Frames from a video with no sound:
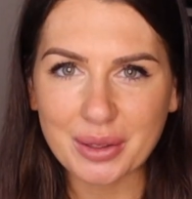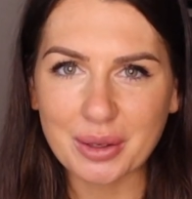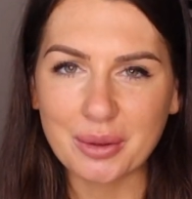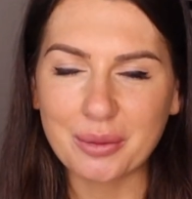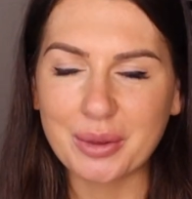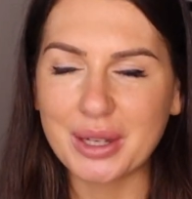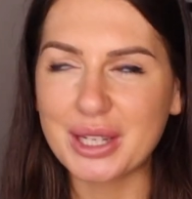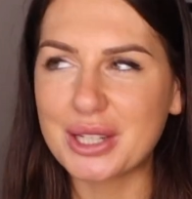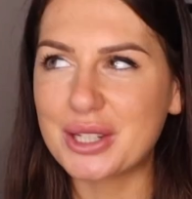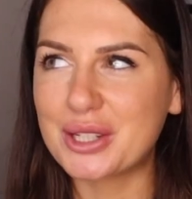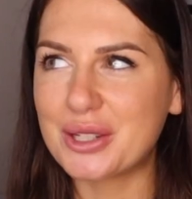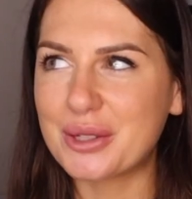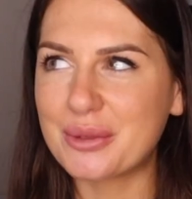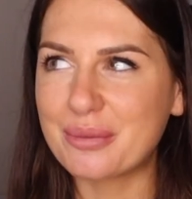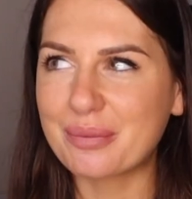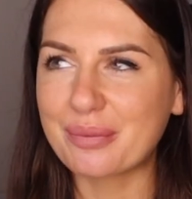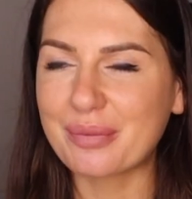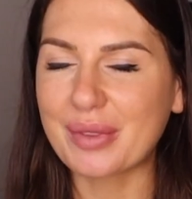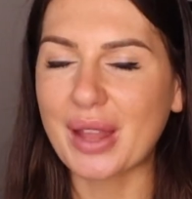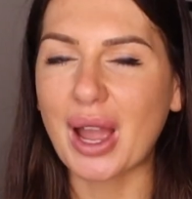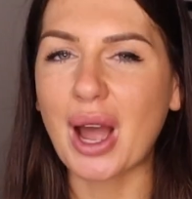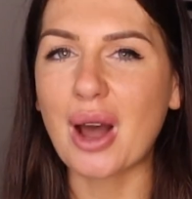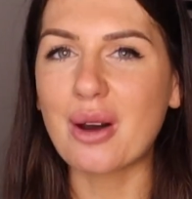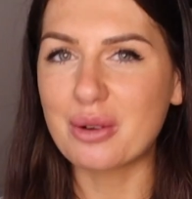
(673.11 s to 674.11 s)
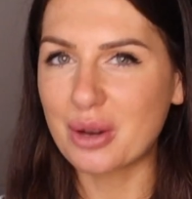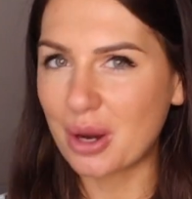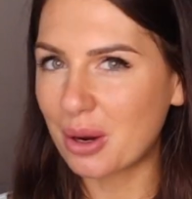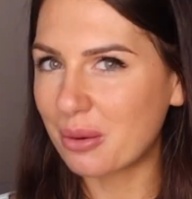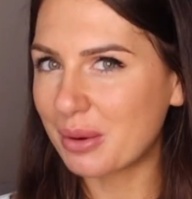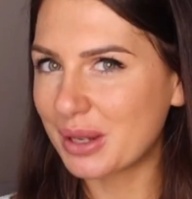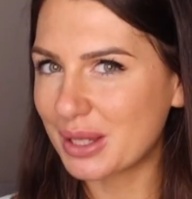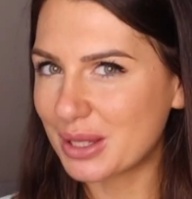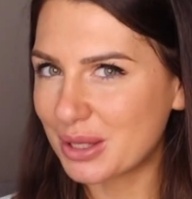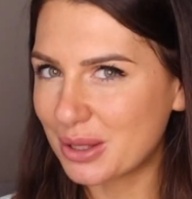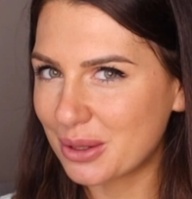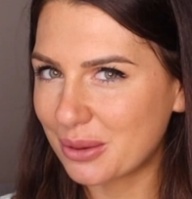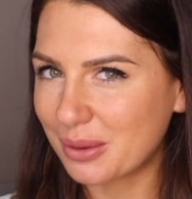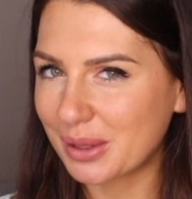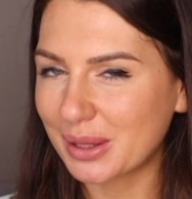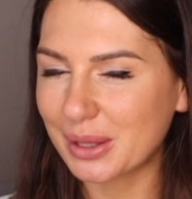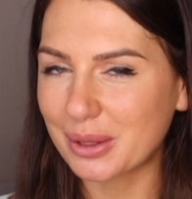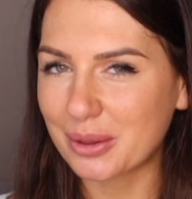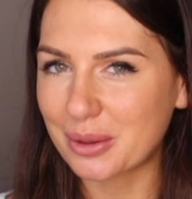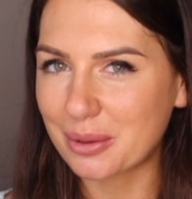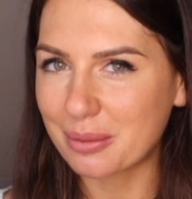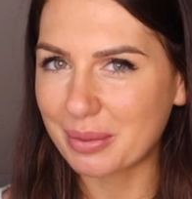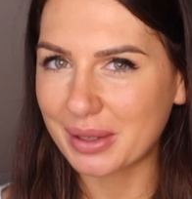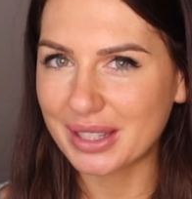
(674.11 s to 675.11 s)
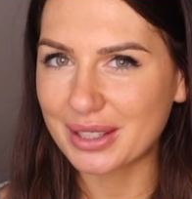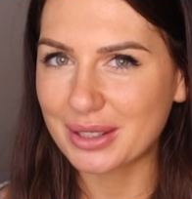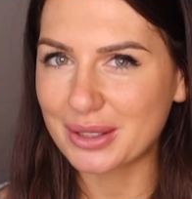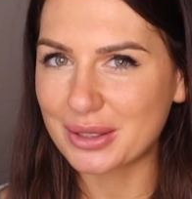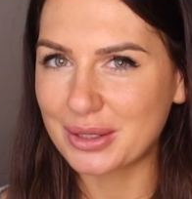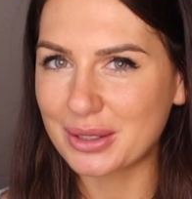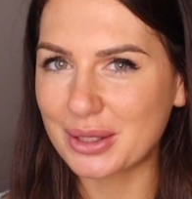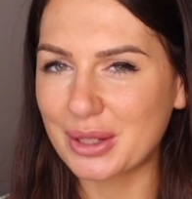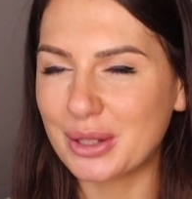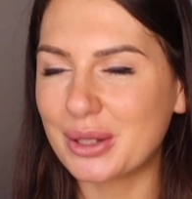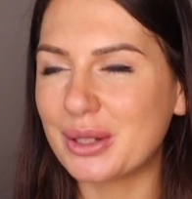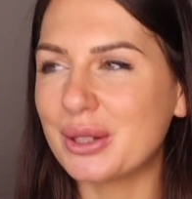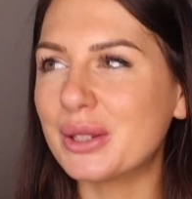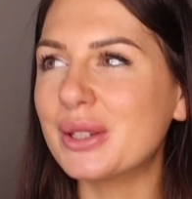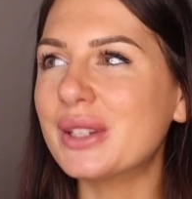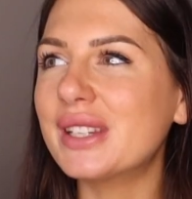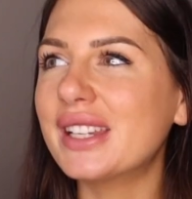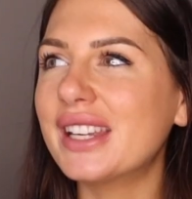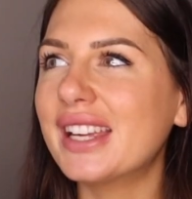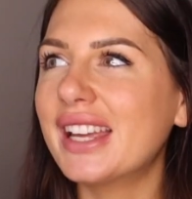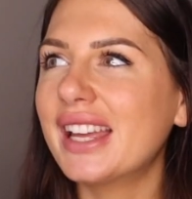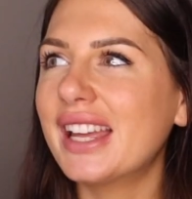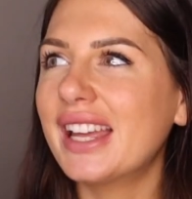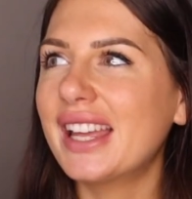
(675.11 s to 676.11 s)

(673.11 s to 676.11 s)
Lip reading: which I'll go into a little bit soon,